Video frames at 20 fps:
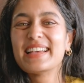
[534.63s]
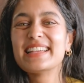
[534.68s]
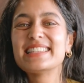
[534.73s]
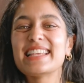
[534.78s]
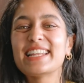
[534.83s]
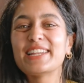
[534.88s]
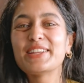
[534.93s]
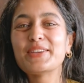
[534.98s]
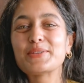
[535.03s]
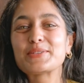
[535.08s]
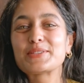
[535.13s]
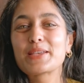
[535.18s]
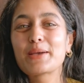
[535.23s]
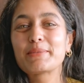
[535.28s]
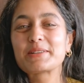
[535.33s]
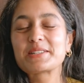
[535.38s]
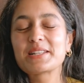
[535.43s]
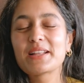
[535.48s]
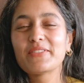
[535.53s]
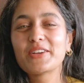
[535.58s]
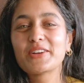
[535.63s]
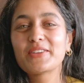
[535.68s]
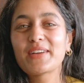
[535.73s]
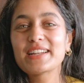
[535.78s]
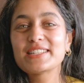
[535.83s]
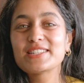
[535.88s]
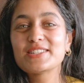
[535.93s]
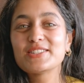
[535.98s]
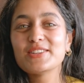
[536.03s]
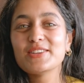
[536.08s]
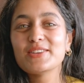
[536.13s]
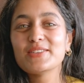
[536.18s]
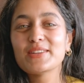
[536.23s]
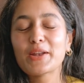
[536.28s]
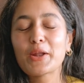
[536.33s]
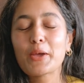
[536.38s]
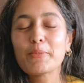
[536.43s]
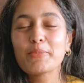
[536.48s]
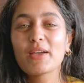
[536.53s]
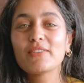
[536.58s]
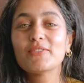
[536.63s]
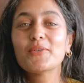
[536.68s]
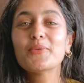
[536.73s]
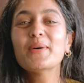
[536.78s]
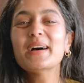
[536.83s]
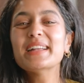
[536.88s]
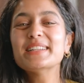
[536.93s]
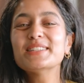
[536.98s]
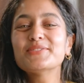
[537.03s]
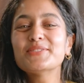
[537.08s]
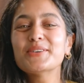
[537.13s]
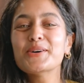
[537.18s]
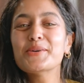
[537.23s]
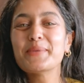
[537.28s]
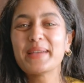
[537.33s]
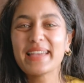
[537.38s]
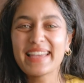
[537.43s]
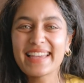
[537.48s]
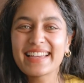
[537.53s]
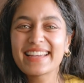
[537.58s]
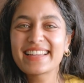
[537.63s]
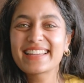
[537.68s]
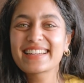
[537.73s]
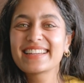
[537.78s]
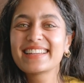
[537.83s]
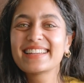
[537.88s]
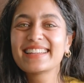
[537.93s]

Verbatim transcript: Sending you all so much love and gratitude and hope you have a wonderful week.